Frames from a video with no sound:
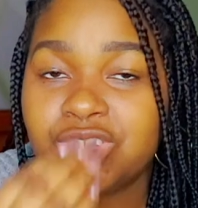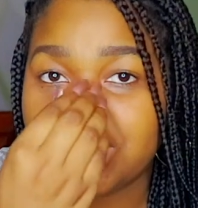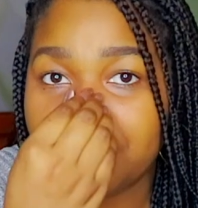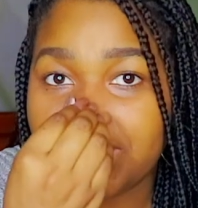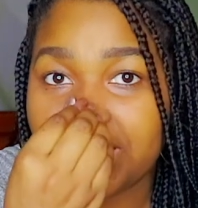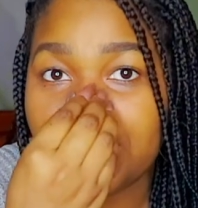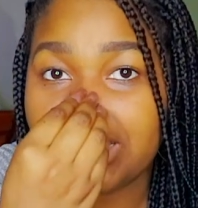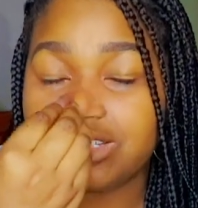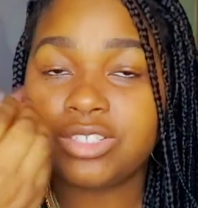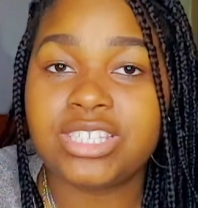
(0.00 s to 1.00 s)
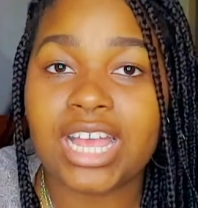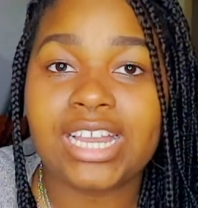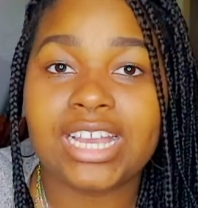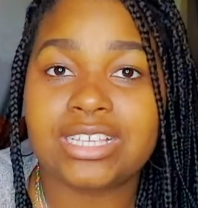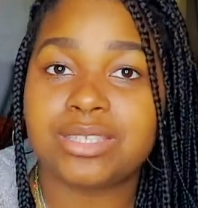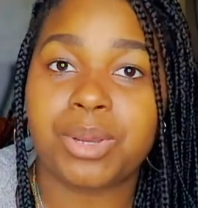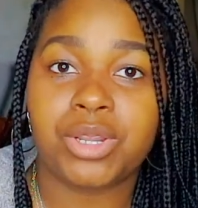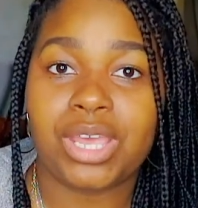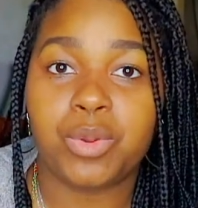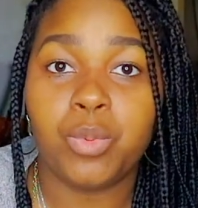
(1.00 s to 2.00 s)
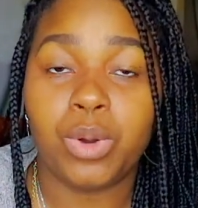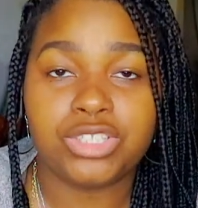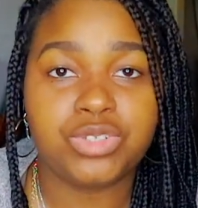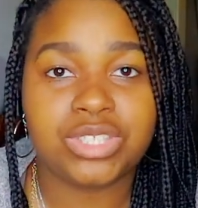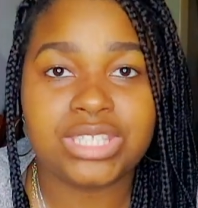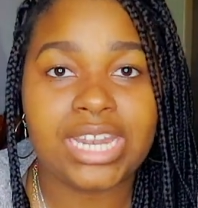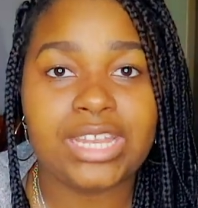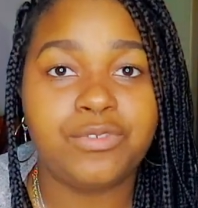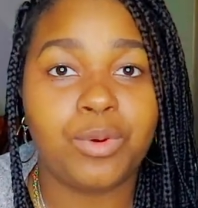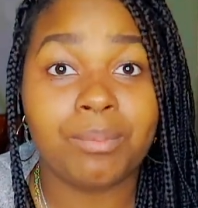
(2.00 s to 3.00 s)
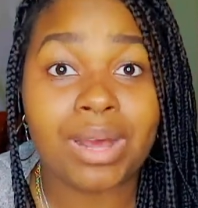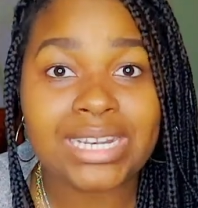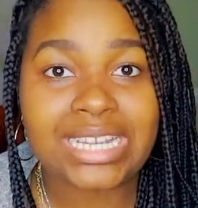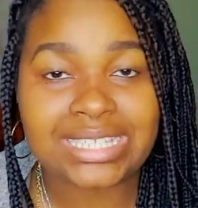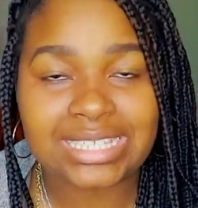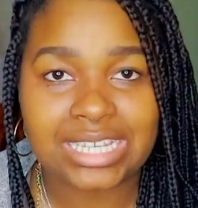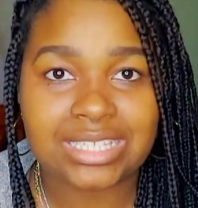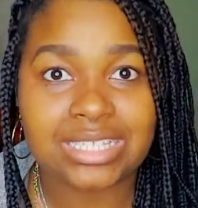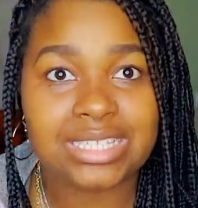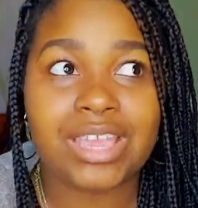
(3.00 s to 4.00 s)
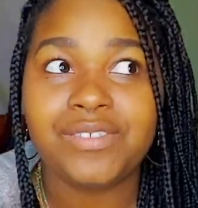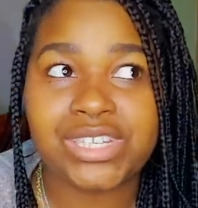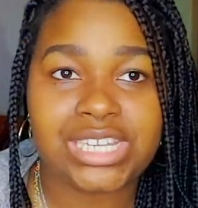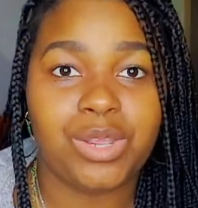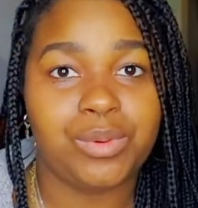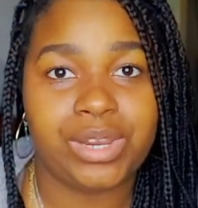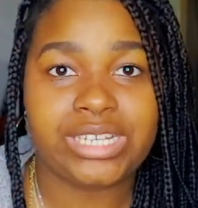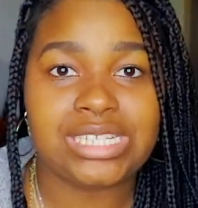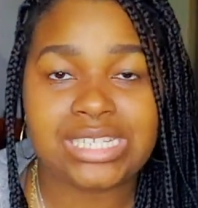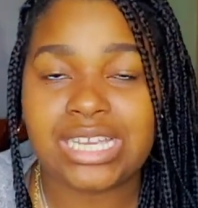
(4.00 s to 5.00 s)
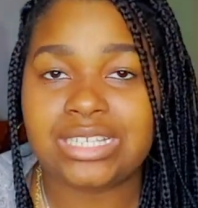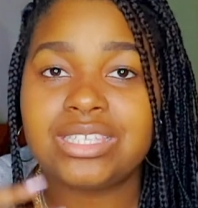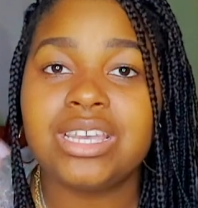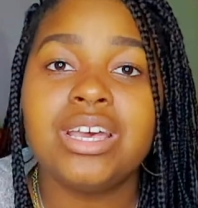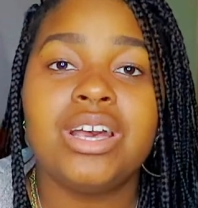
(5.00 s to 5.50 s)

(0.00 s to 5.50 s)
or something telling us about like what to study for Monday's test, because every day we write a test.